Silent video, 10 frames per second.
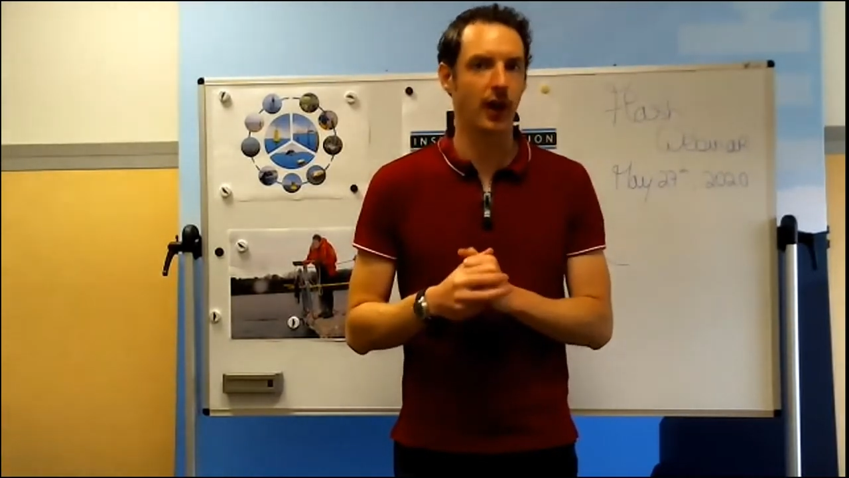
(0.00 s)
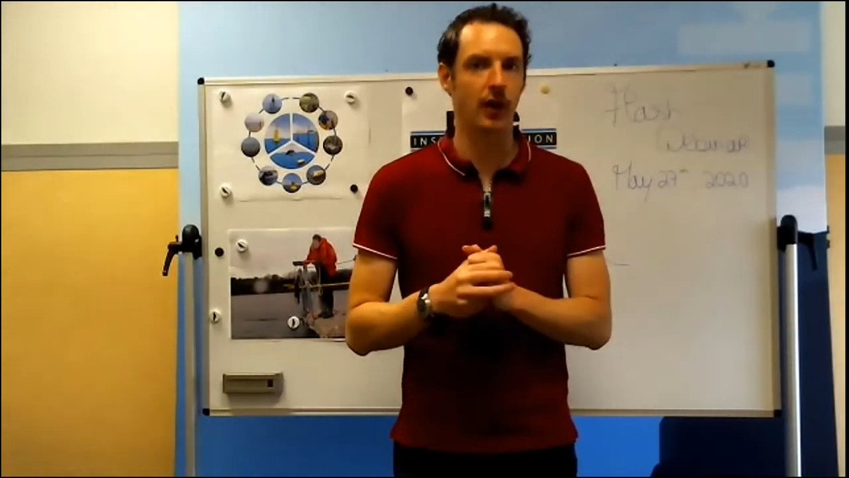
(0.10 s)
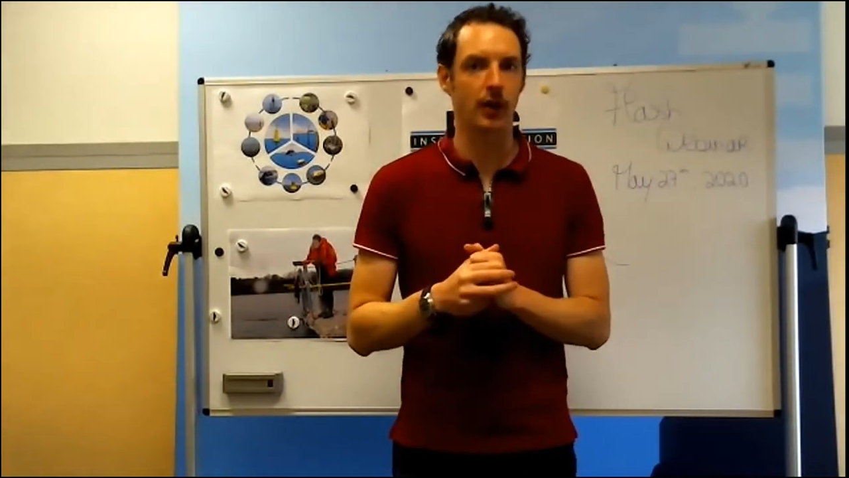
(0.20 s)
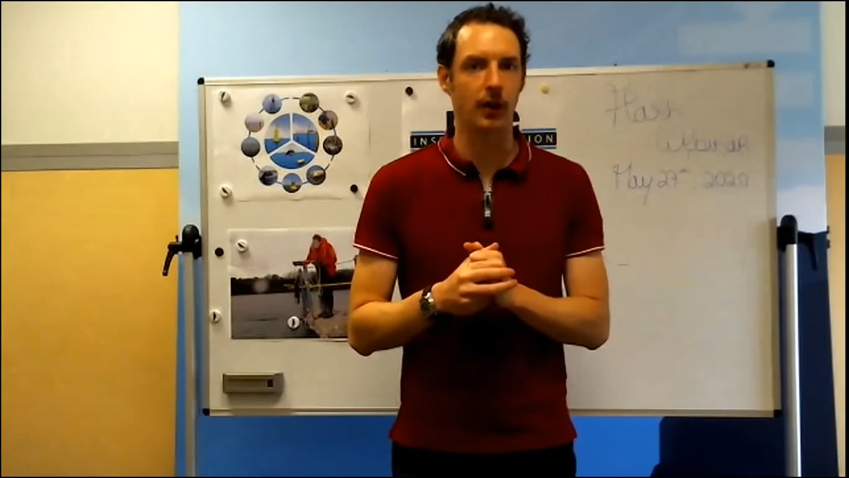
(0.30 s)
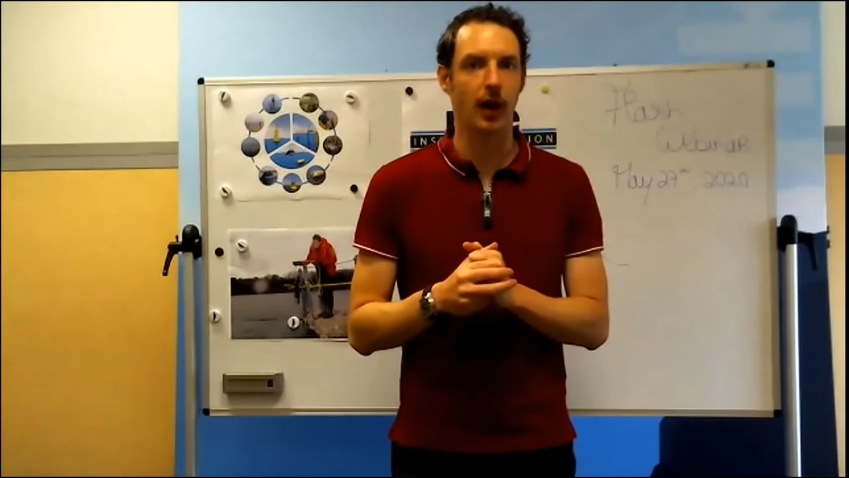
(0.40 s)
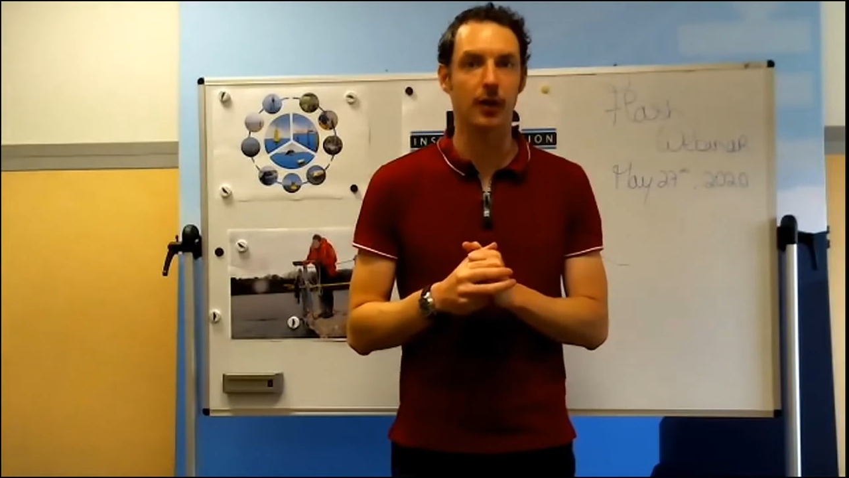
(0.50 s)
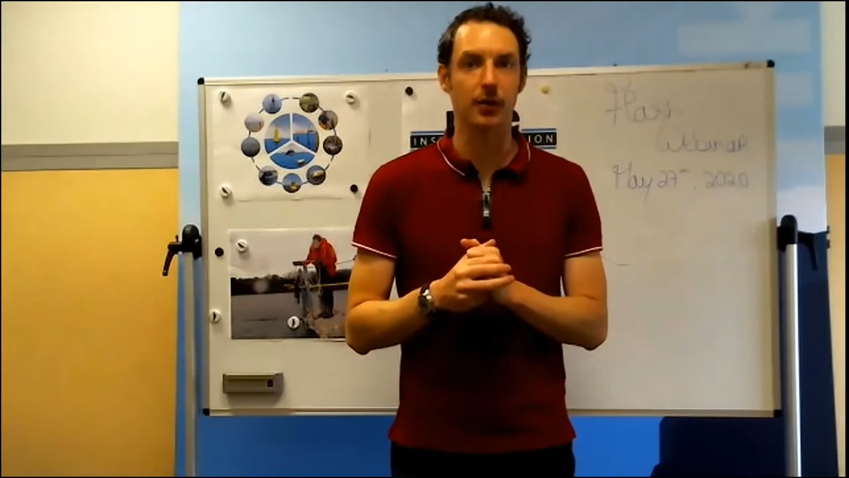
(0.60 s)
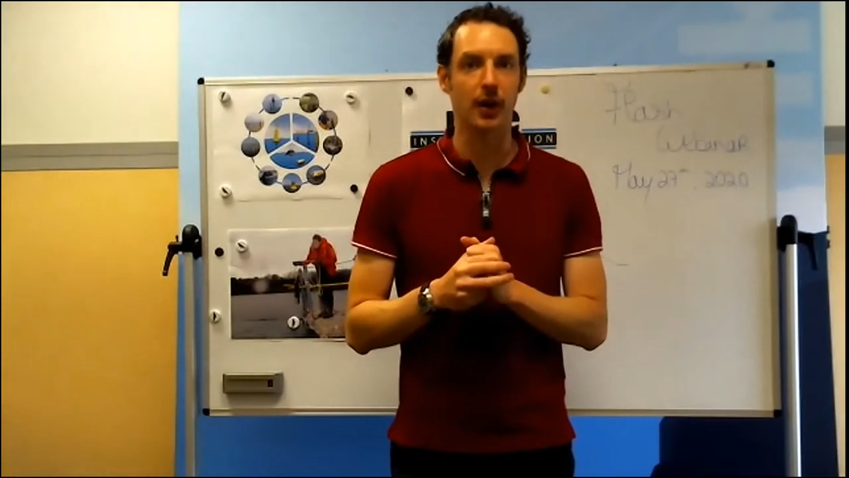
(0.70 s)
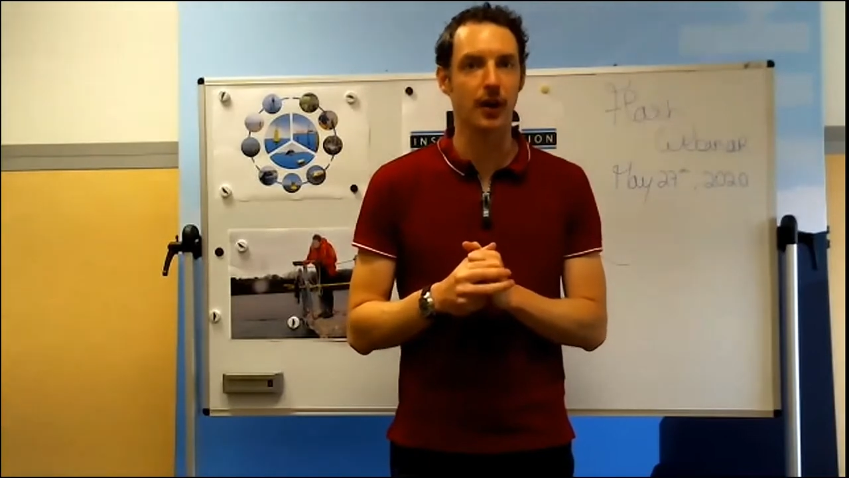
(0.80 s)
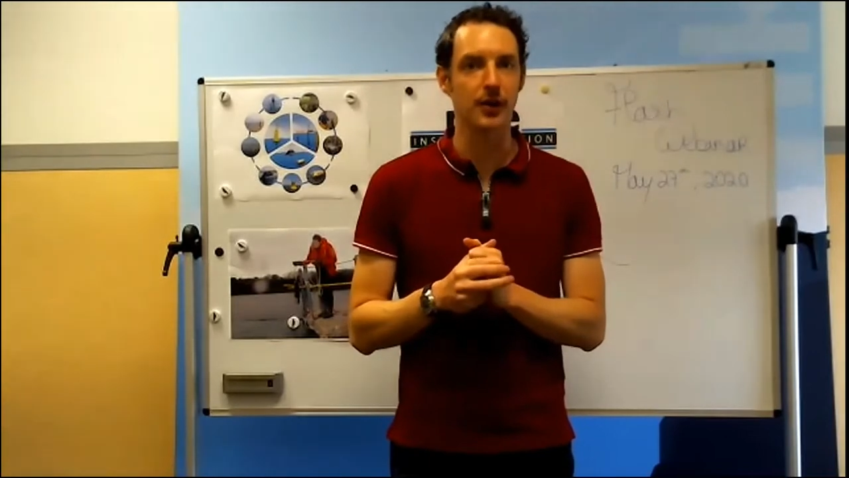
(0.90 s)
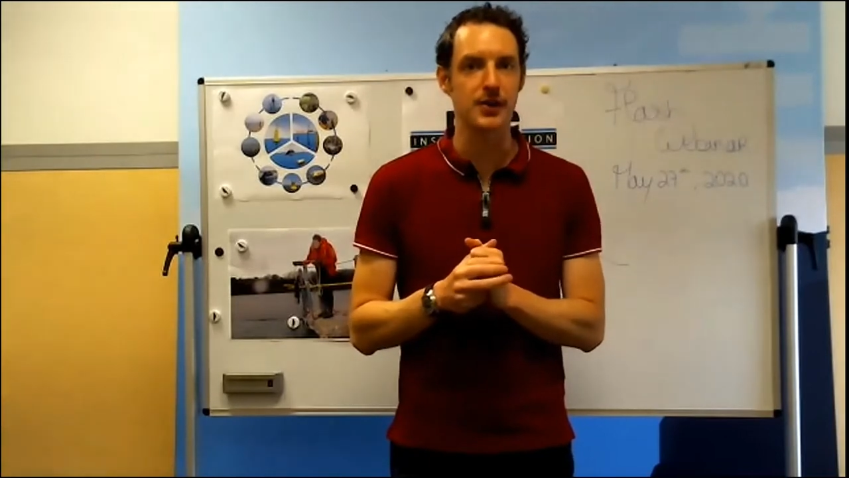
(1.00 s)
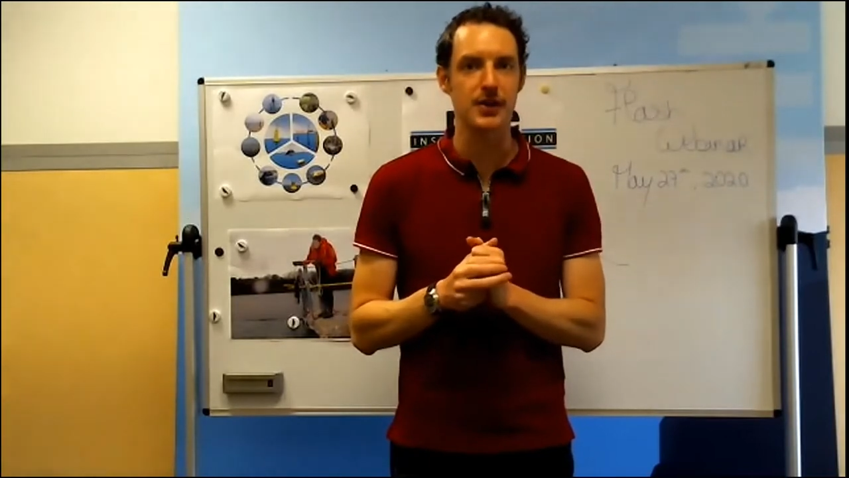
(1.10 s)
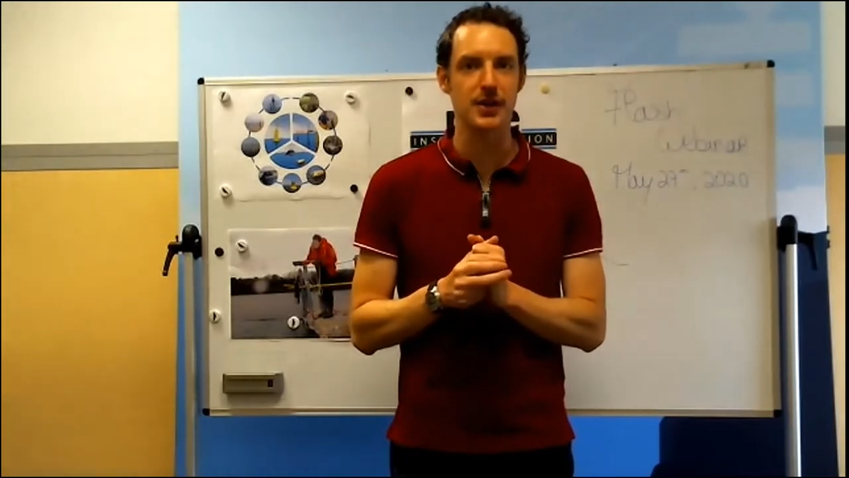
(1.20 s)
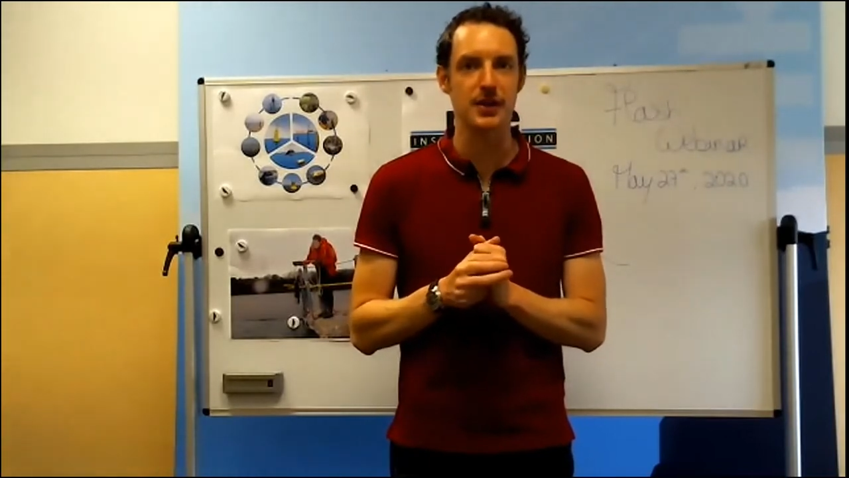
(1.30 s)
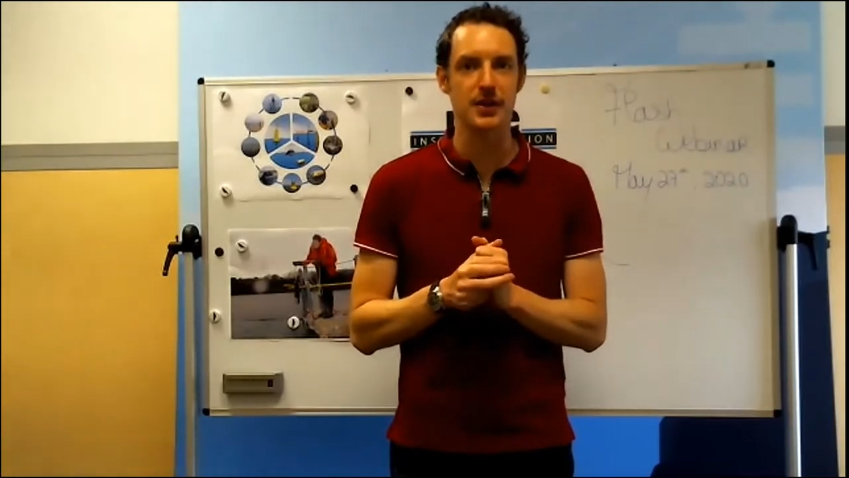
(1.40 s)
our R&D